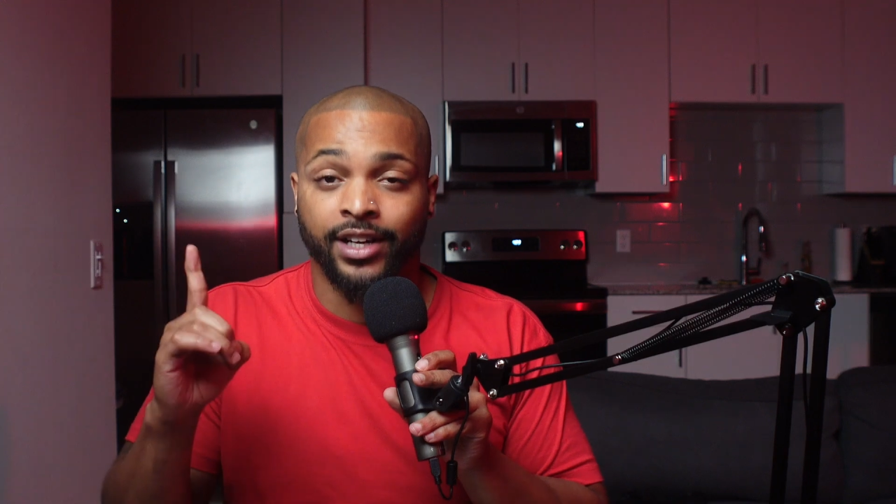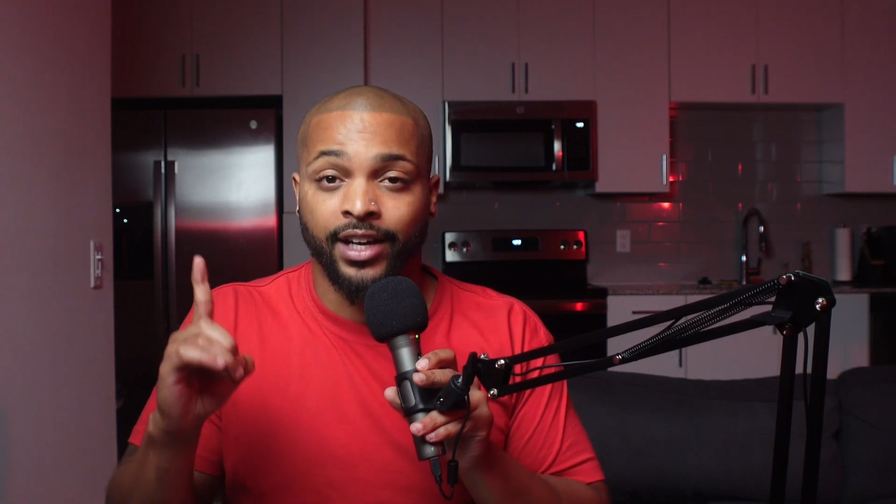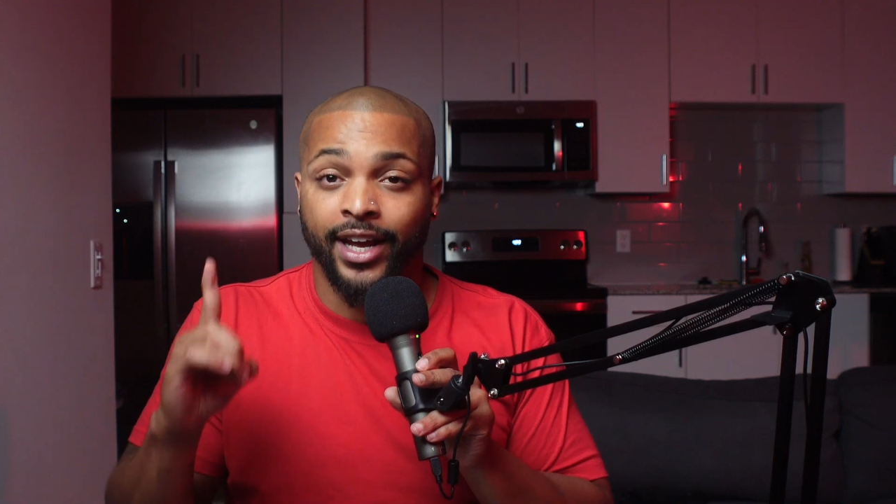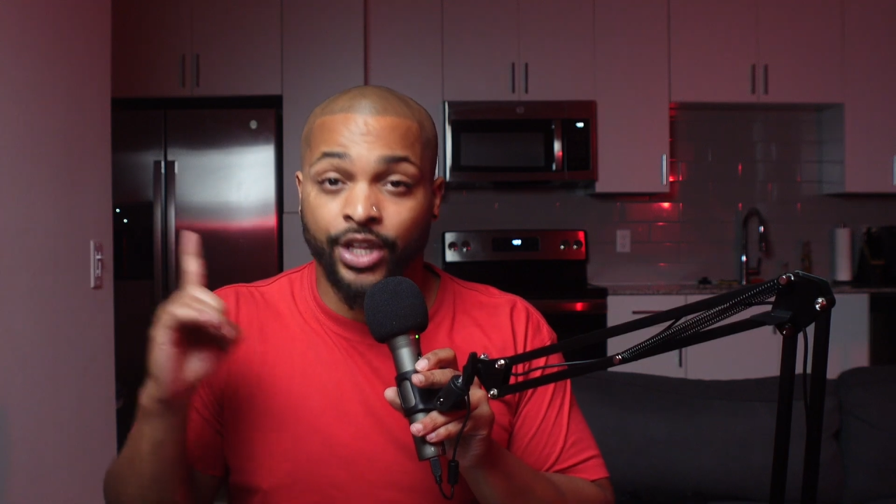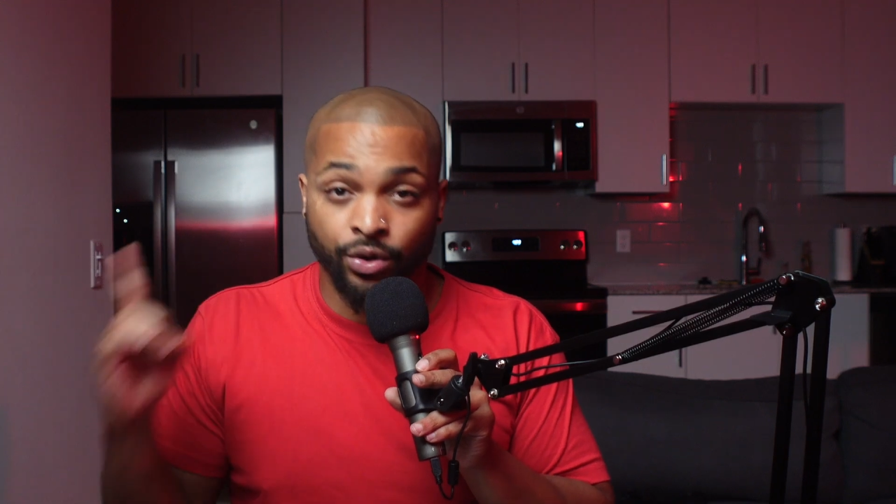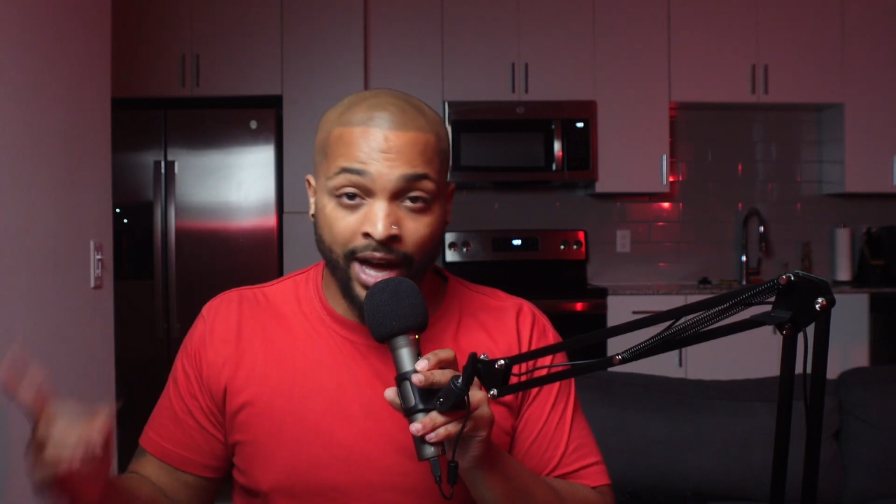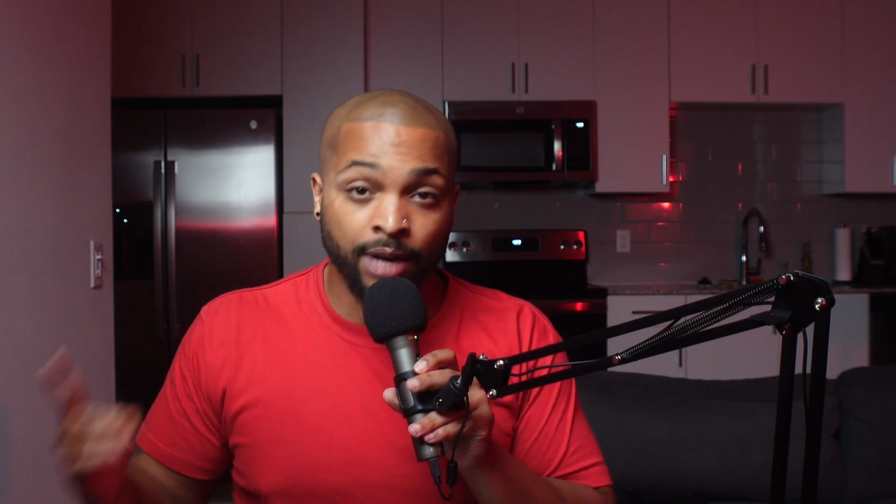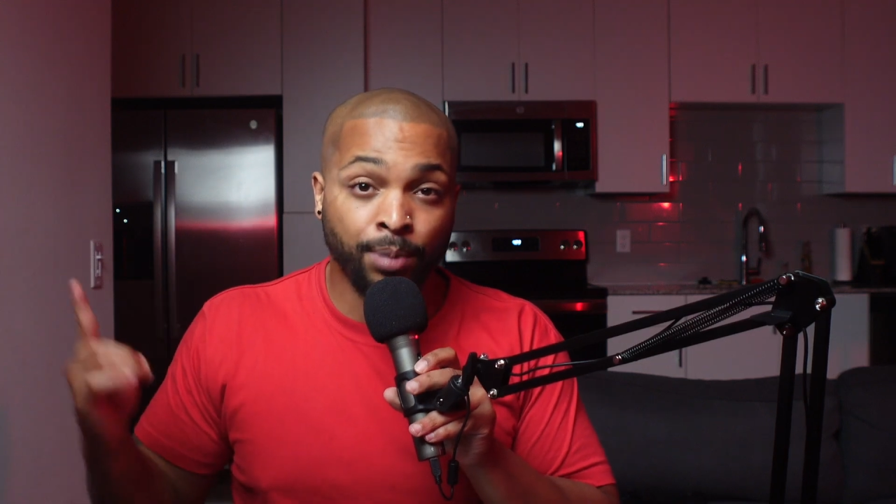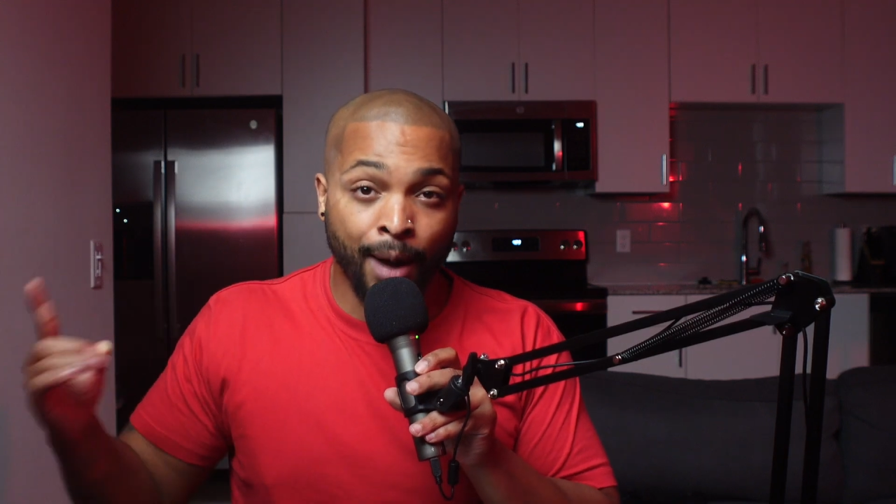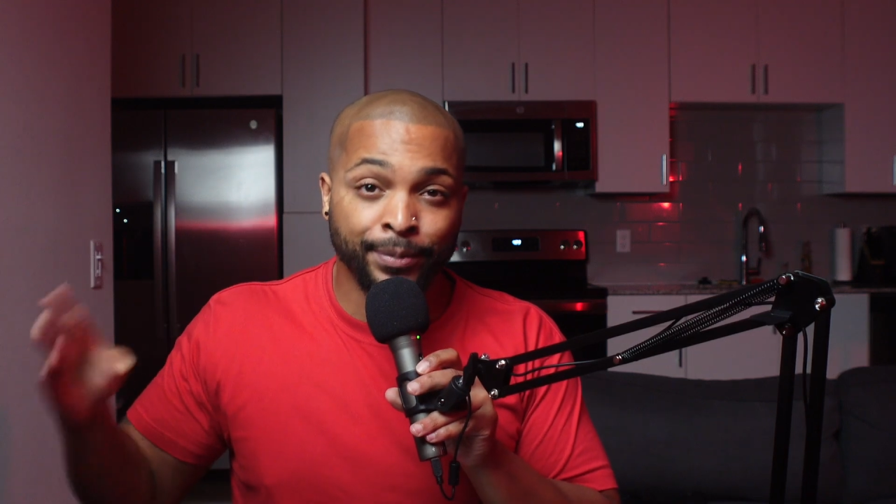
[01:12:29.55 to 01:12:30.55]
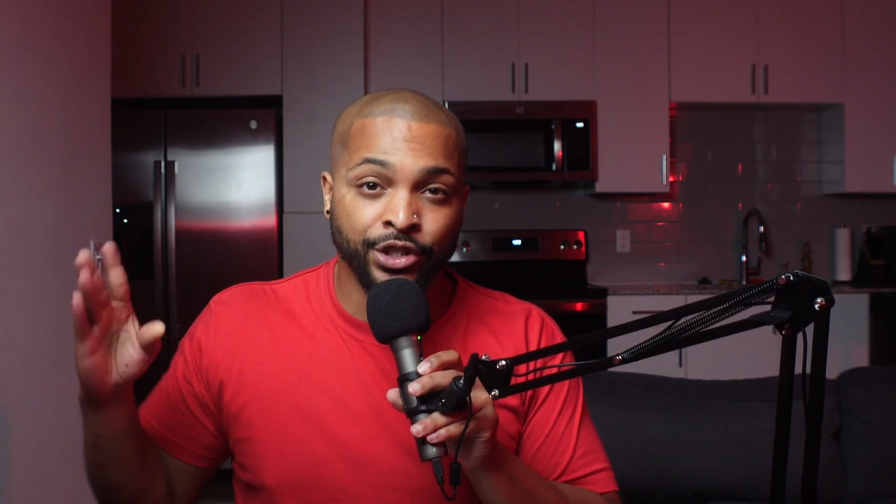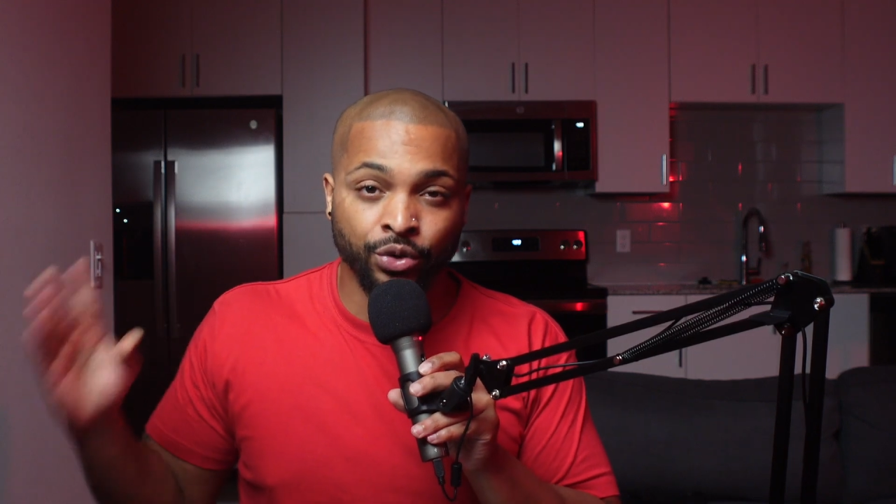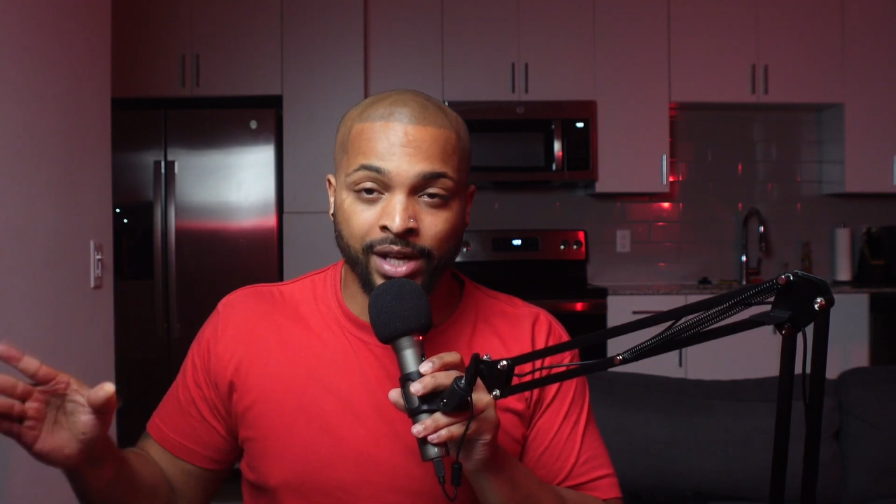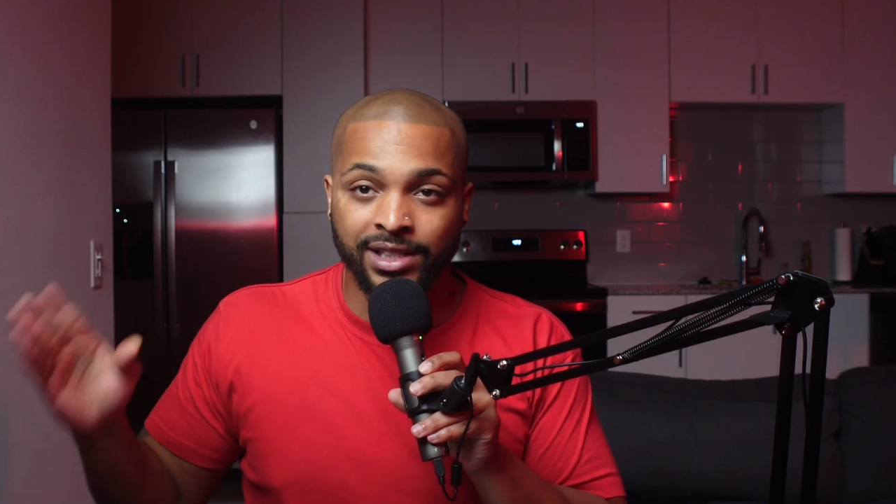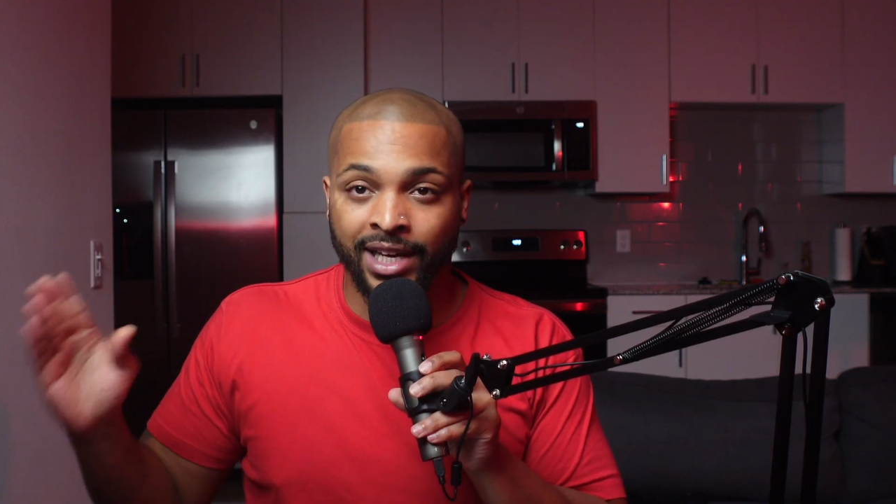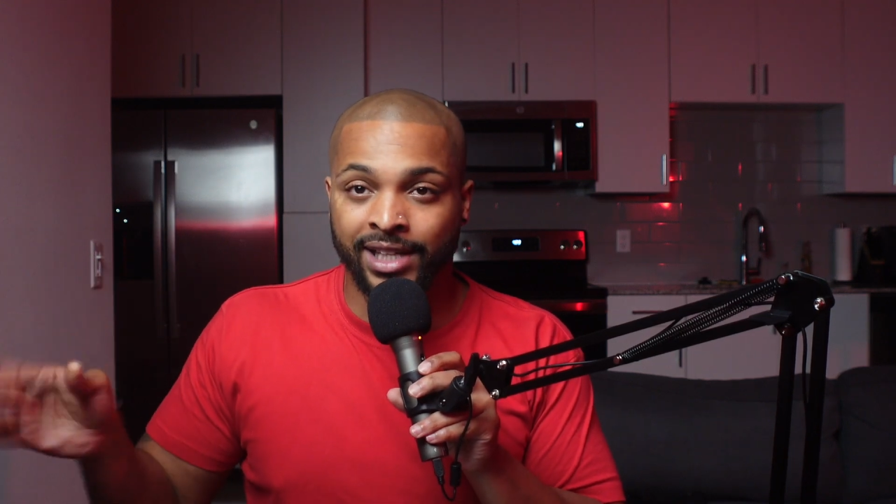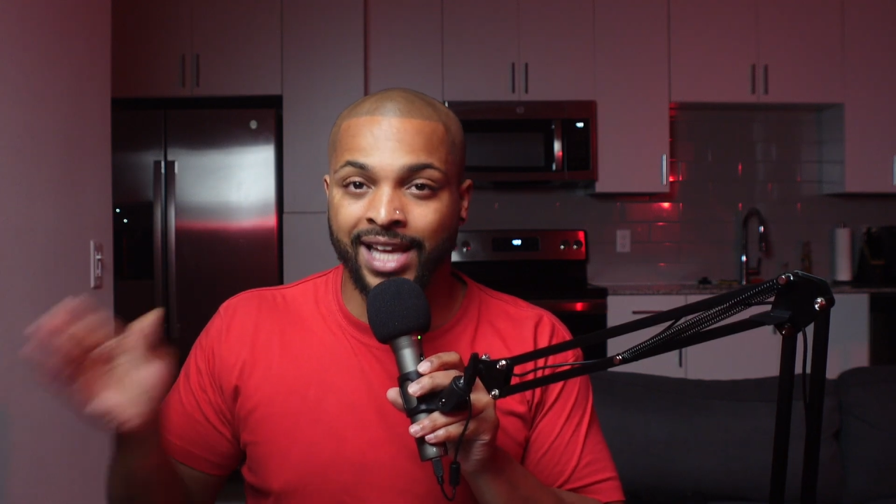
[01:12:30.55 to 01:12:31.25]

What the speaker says: in United Properties USA is an